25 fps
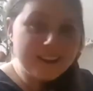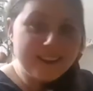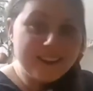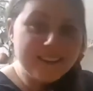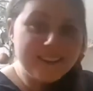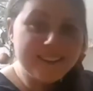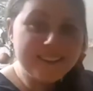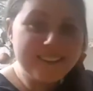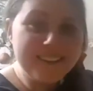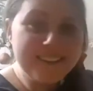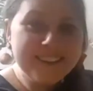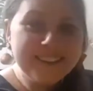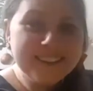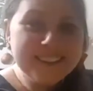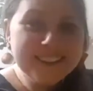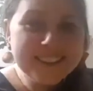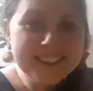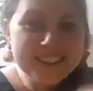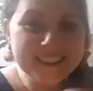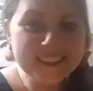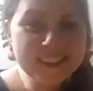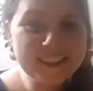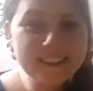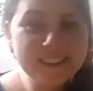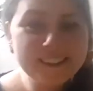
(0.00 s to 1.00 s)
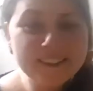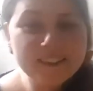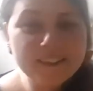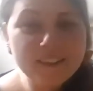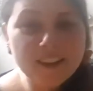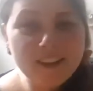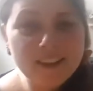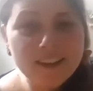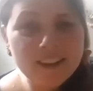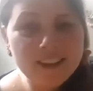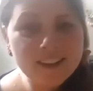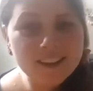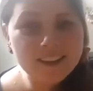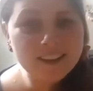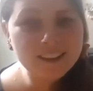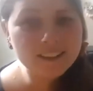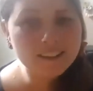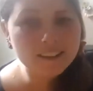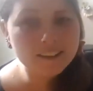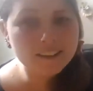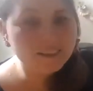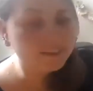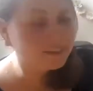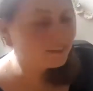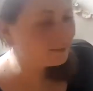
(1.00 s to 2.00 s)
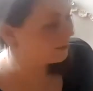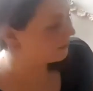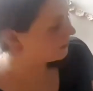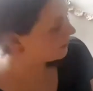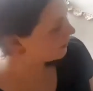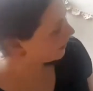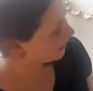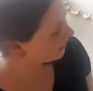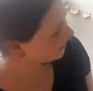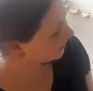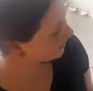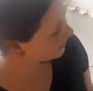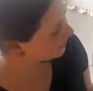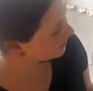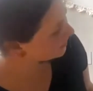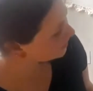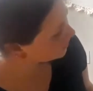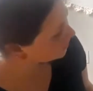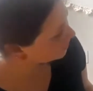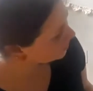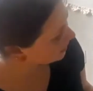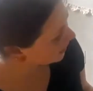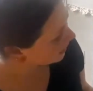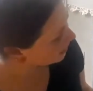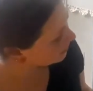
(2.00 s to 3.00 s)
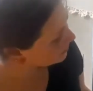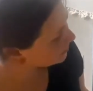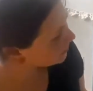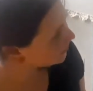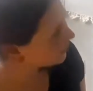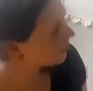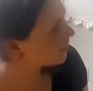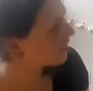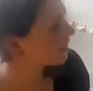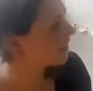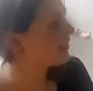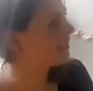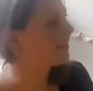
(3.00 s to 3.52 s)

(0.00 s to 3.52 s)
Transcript: Oh, it's a little dog. I think it's a schnauzer.